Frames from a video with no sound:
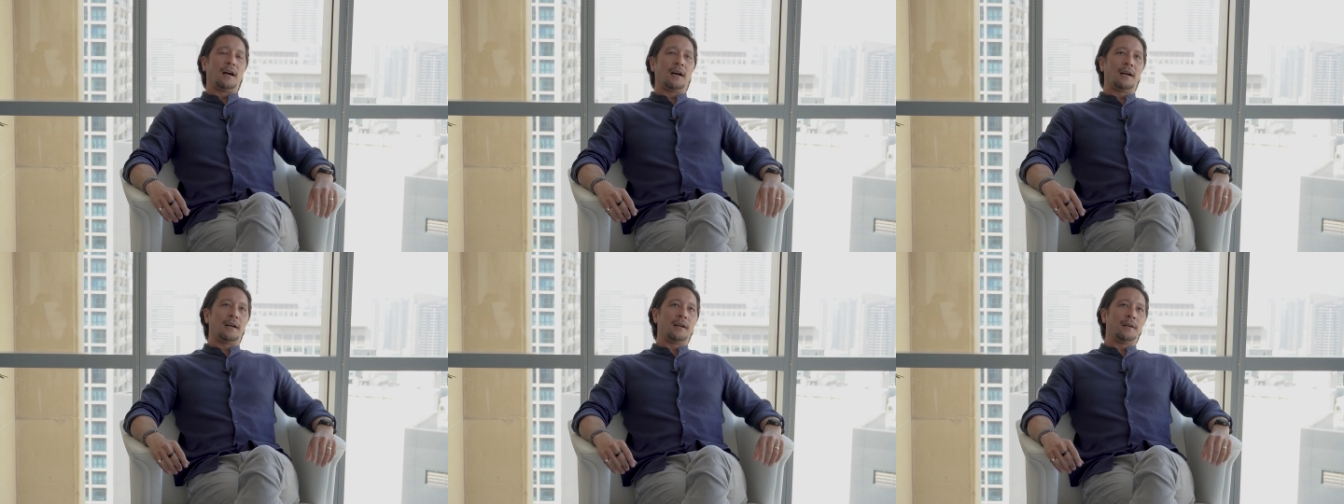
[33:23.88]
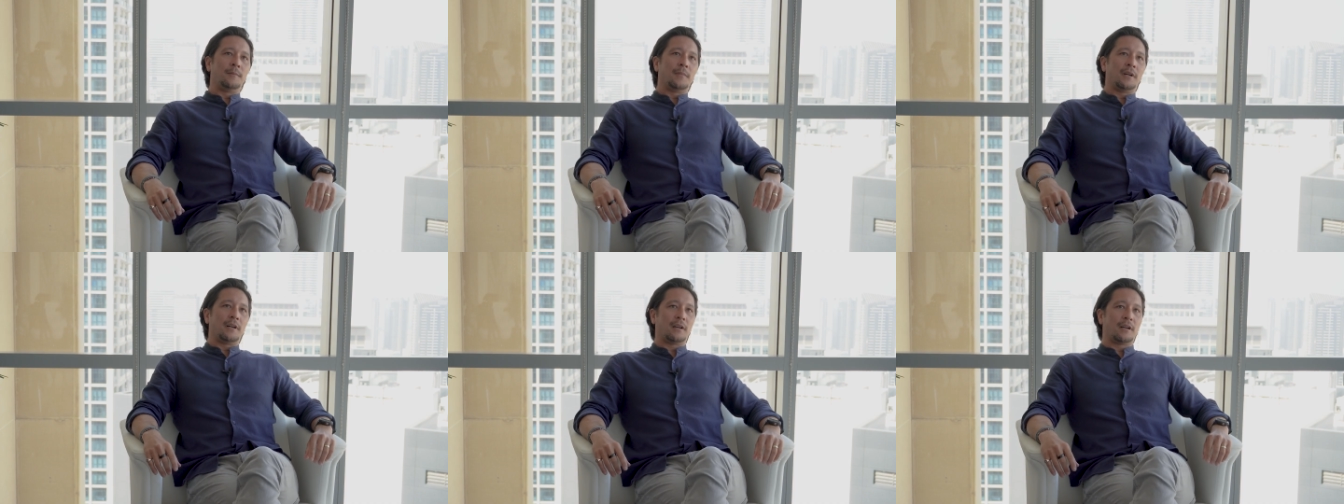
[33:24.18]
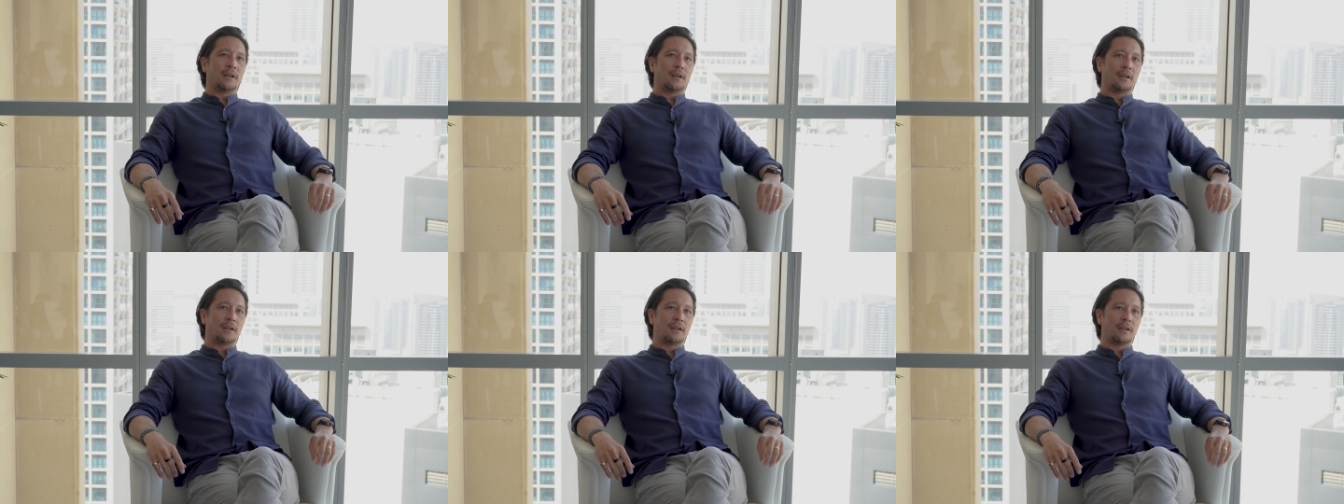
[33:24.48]
Um,
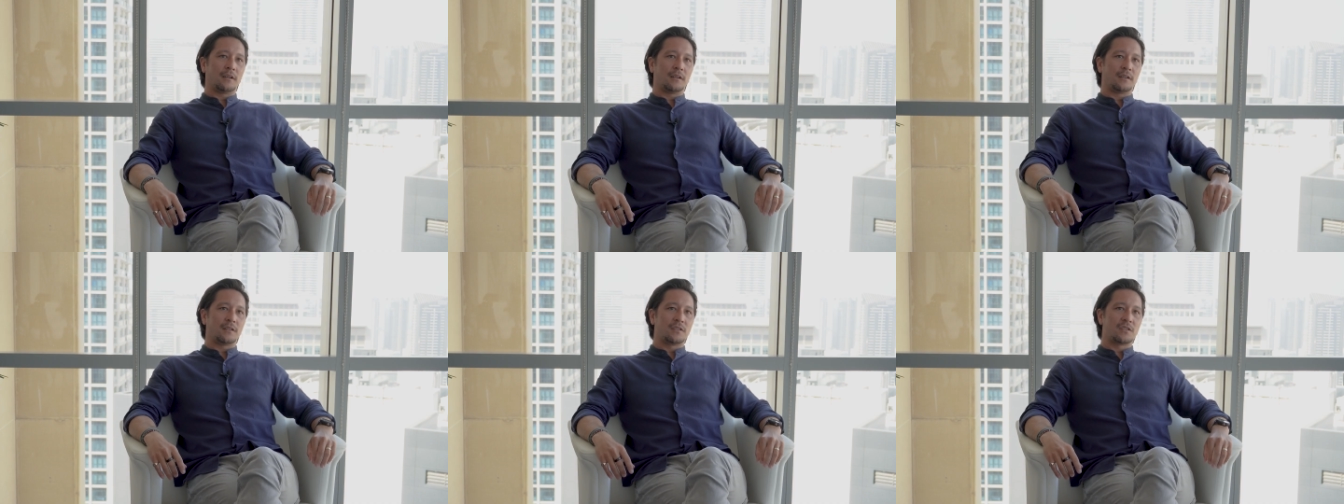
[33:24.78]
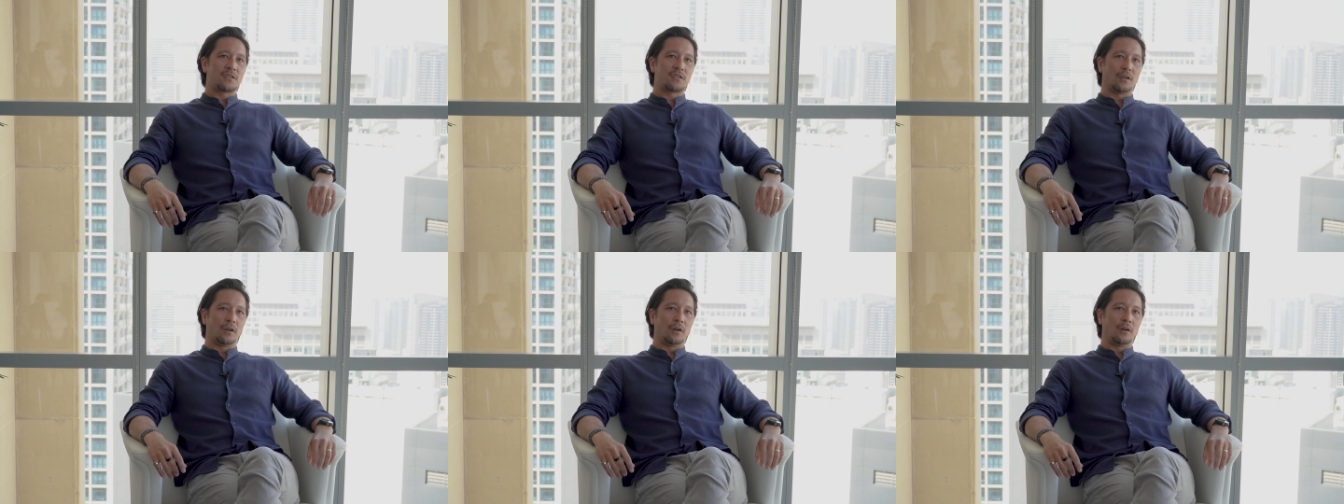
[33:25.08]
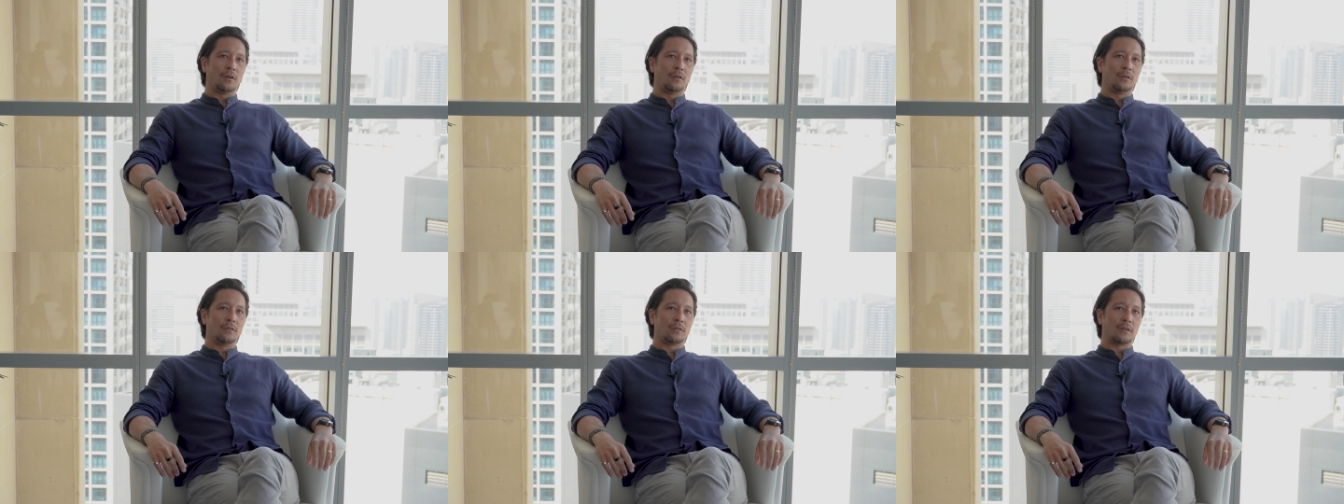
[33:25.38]
so
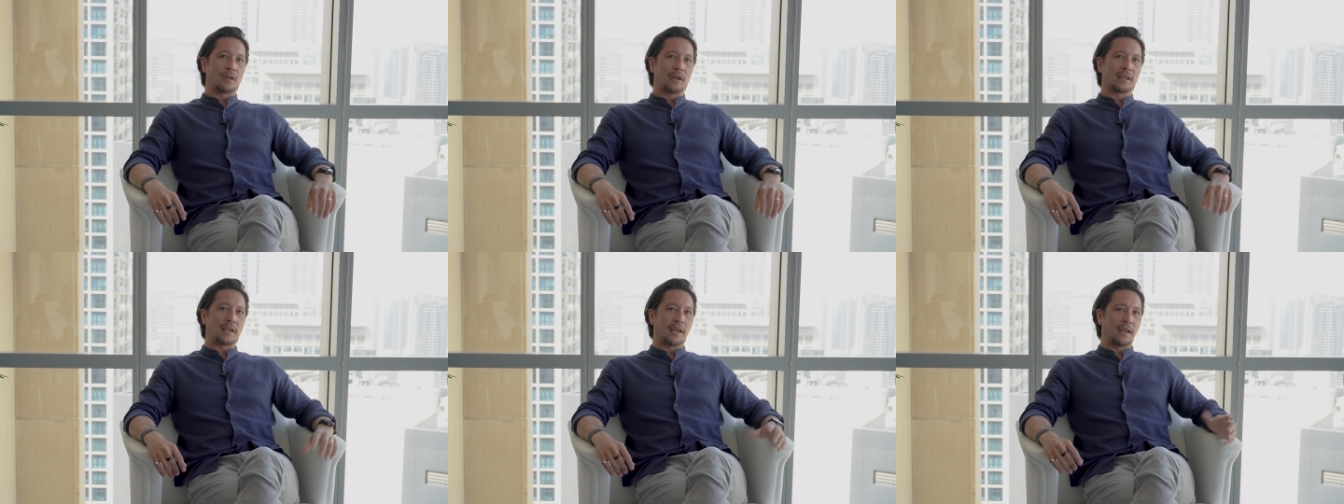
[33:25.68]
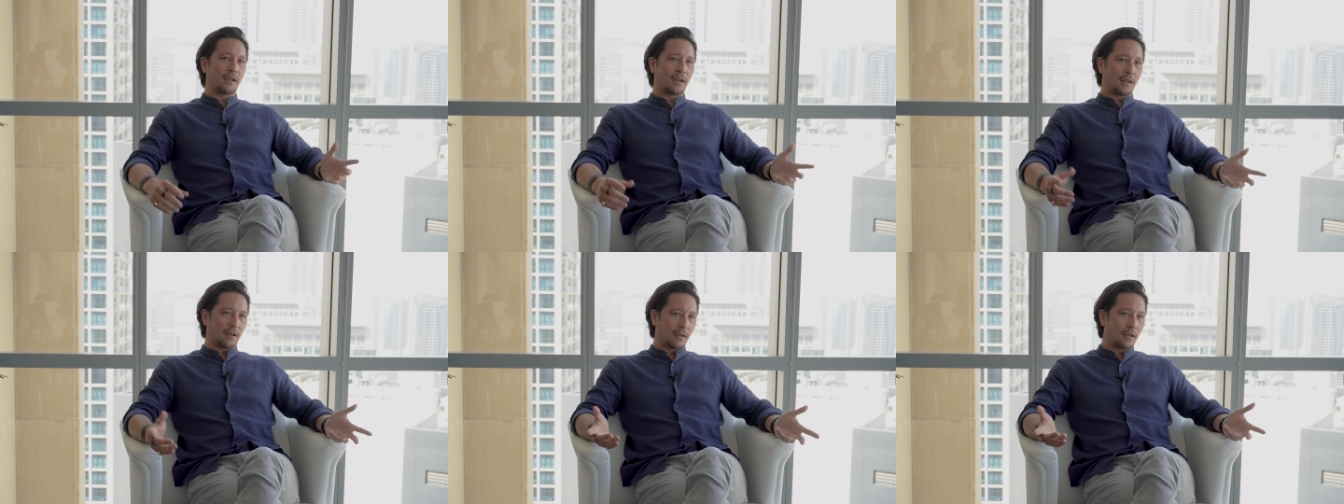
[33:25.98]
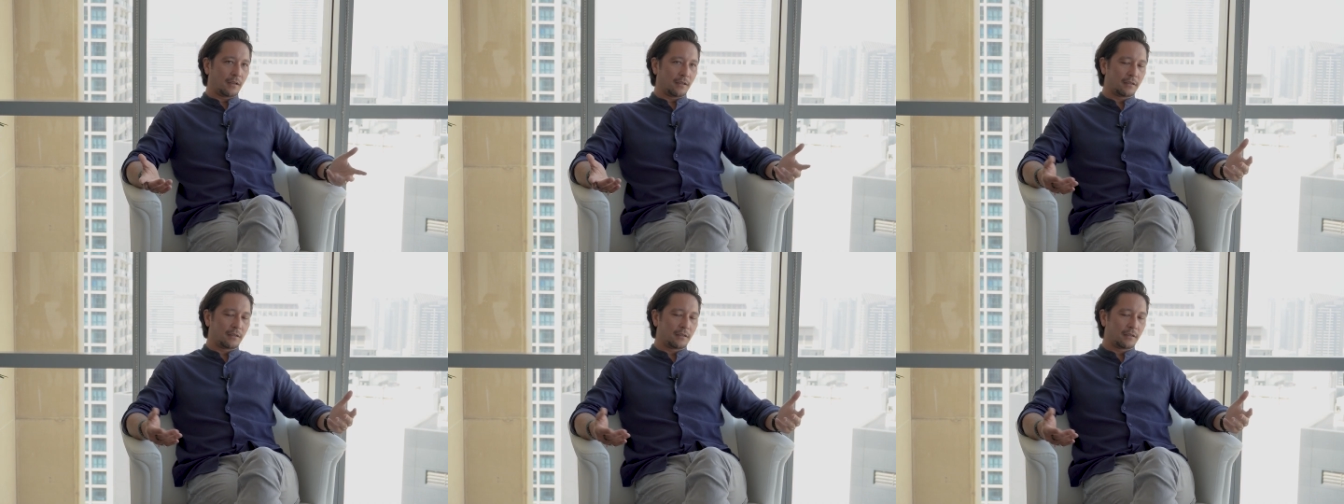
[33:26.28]
again, I,